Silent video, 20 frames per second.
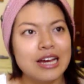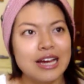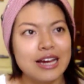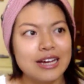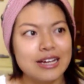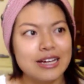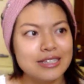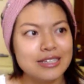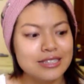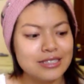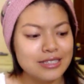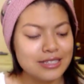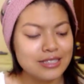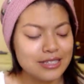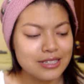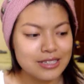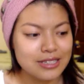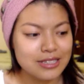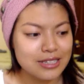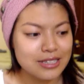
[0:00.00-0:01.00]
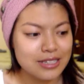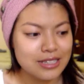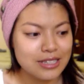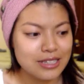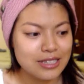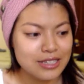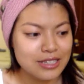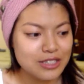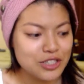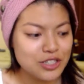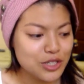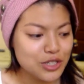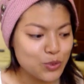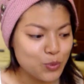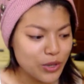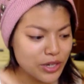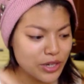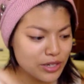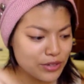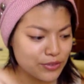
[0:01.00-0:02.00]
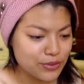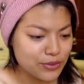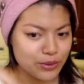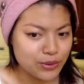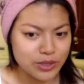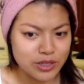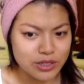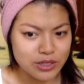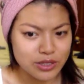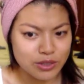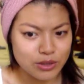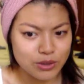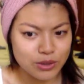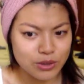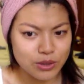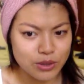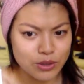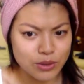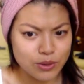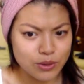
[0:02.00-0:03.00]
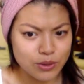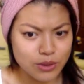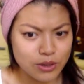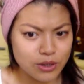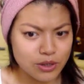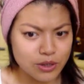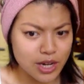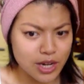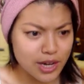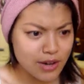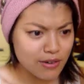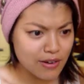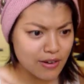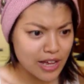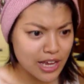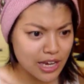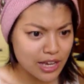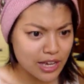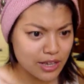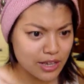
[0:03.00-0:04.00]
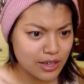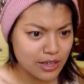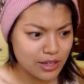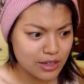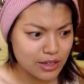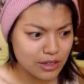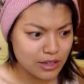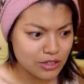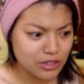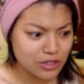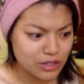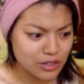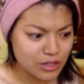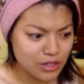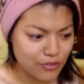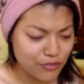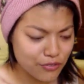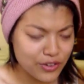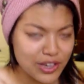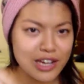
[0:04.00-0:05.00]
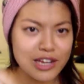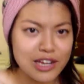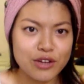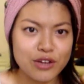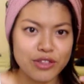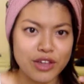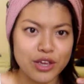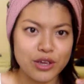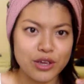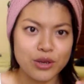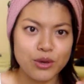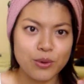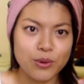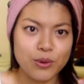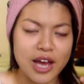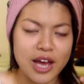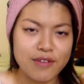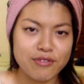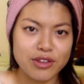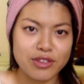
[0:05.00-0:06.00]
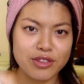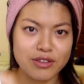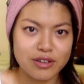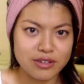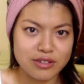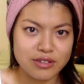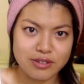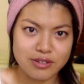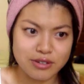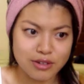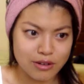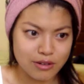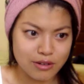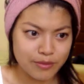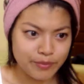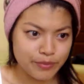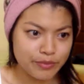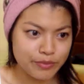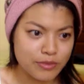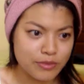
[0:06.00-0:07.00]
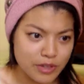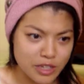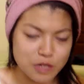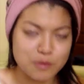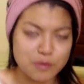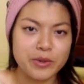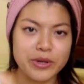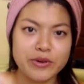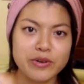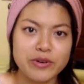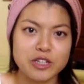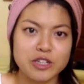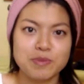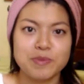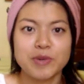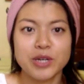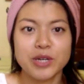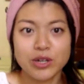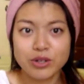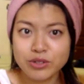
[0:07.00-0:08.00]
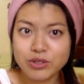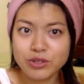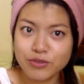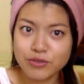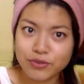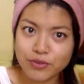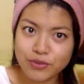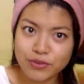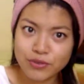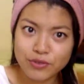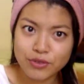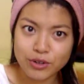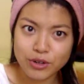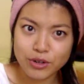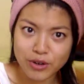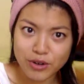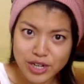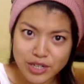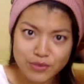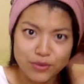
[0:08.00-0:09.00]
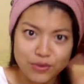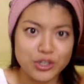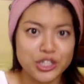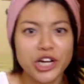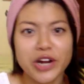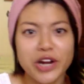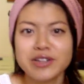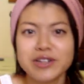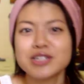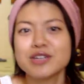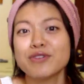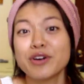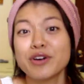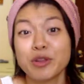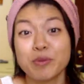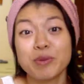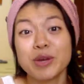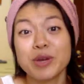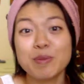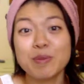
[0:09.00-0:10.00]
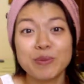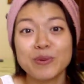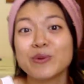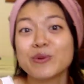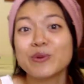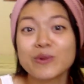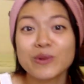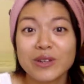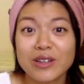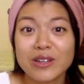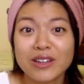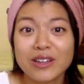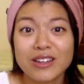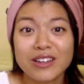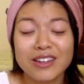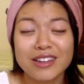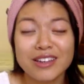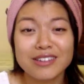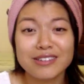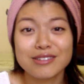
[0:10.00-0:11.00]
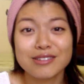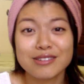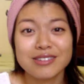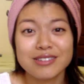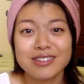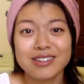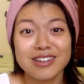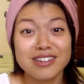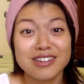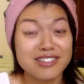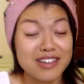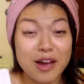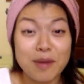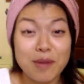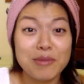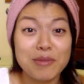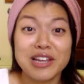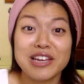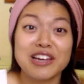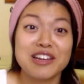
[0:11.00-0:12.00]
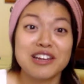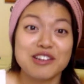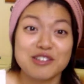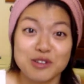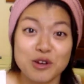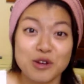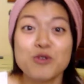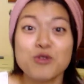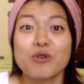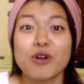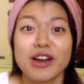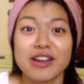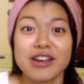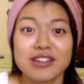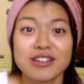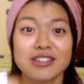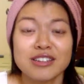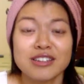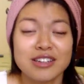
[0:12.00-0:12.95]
And it's just wonderful, and you kind of like the feeling of that you are having this experience because of the graceful charity of other people is humbling in its own right.